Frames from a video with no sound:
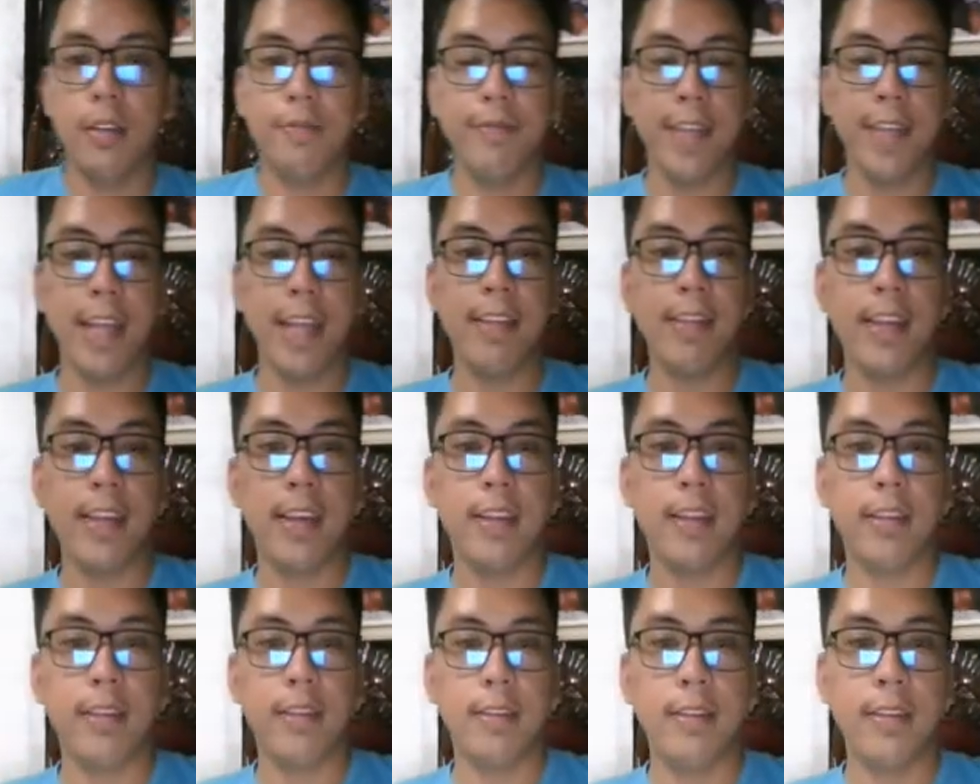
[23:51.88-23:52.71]
That's
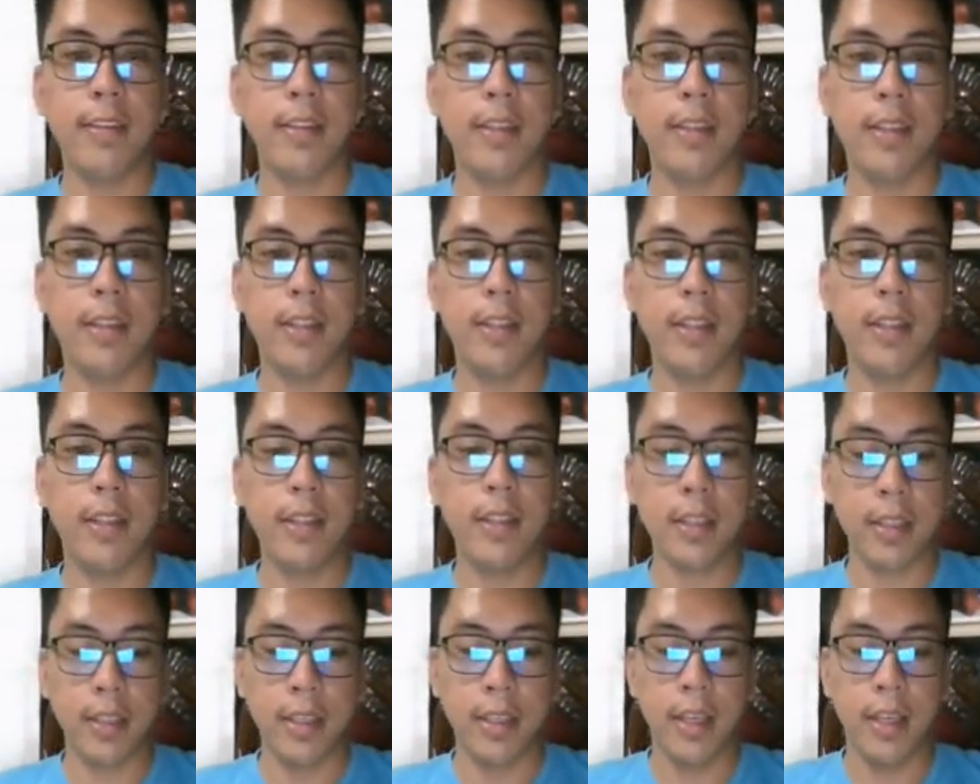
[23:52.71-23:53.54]
it.
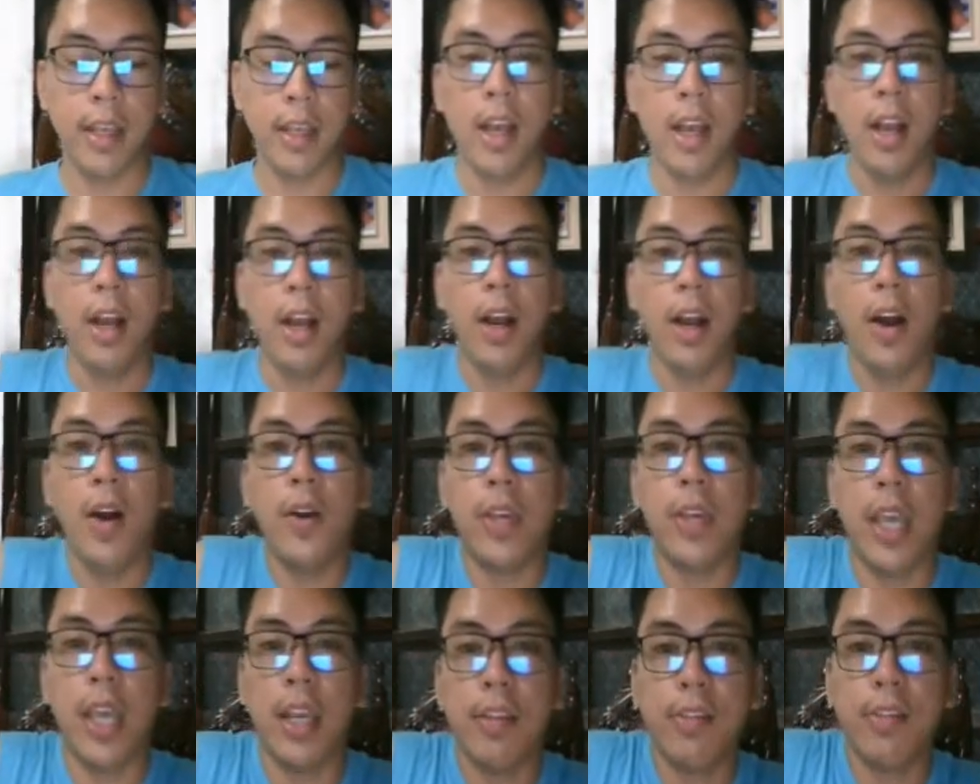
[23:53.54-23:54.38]

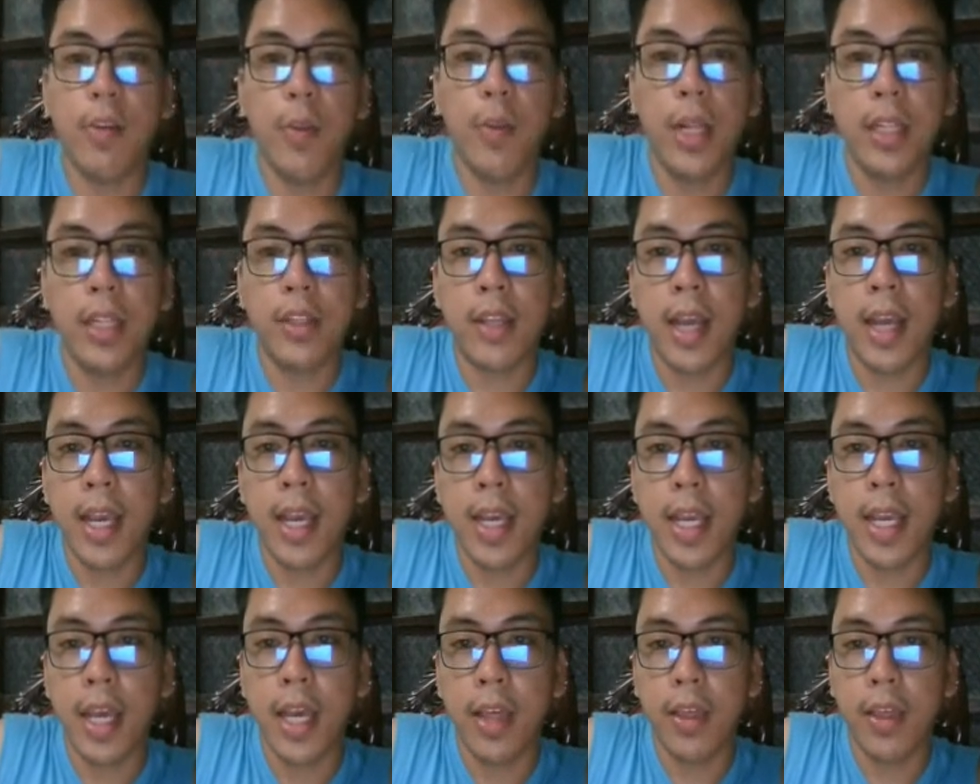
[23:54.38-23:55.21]
Okay, so we'll
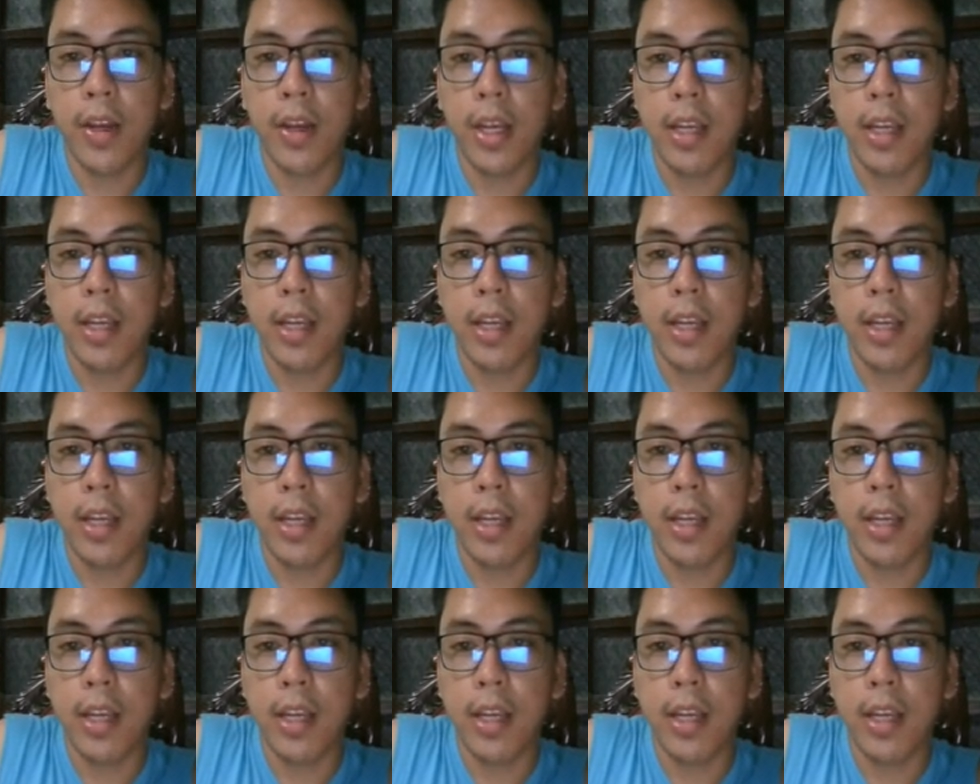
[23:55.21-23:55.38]
try another